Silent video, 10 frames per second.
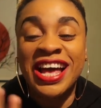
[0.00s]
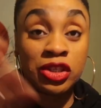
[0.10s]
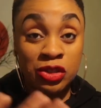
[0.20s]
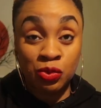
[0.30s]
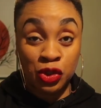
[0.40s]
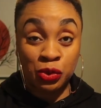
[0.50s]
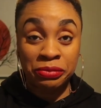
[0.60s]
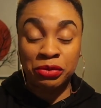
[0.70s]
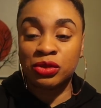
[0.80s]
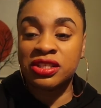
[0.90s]
Since we're
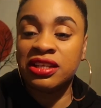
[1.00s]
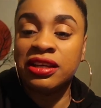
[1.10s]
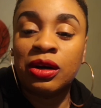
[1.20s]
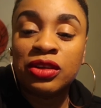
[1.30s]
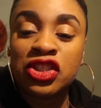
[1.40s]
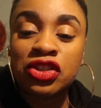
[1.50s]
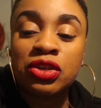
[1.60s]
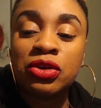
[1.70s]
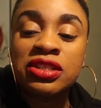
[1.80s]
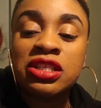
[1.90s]
doing beauty now, let's just
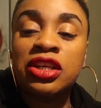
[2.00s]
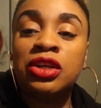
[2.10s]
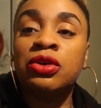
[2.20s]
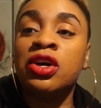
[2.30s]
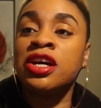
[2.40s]
continue.